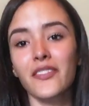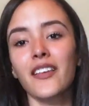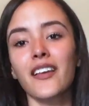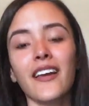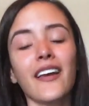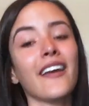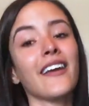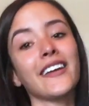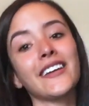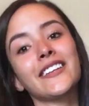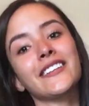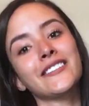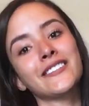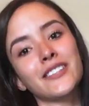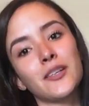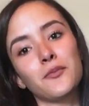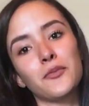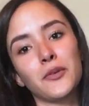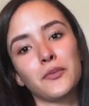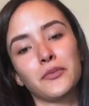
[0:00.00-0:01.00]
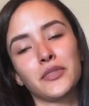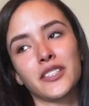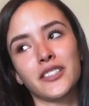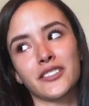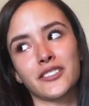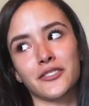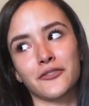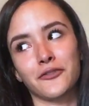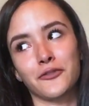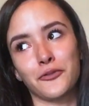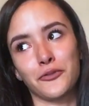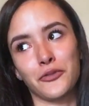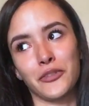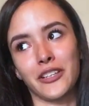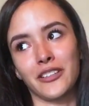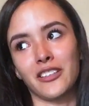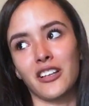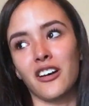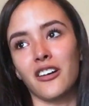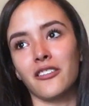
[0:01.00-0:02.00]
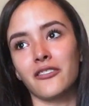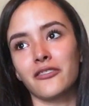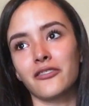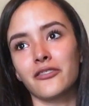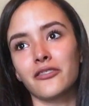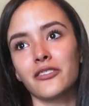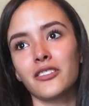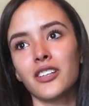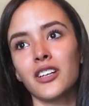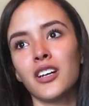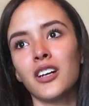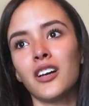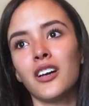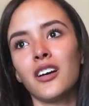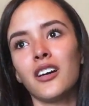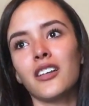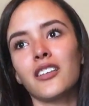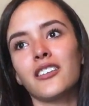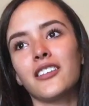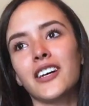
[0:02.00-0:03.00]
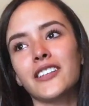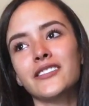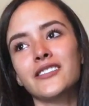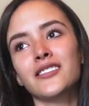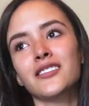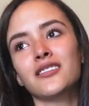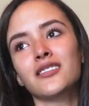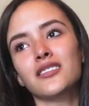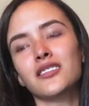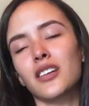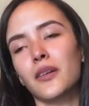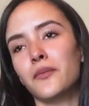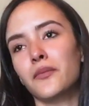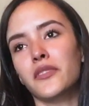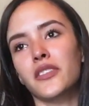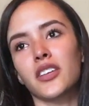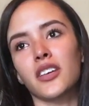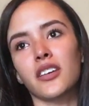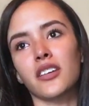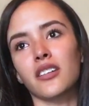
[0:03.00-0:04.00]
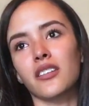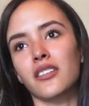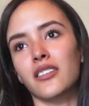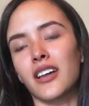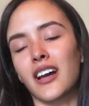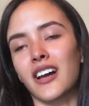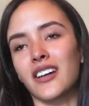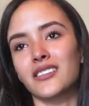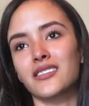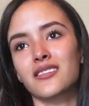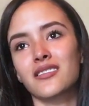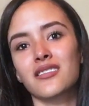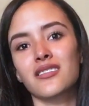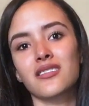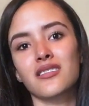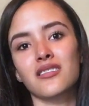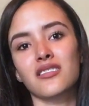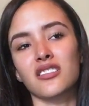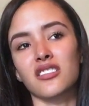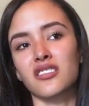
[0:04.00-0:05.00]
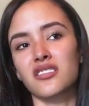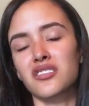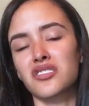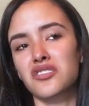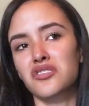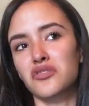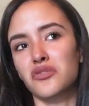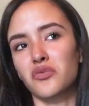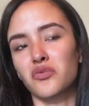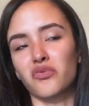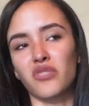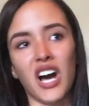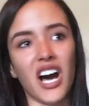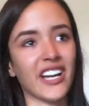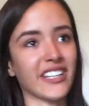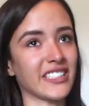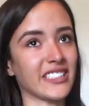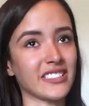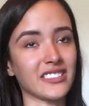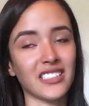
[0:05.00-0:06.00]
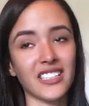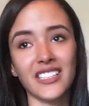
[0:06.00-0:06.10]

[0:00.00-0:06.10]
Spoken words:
Hating someone because of who they love, that's something that's just rotten.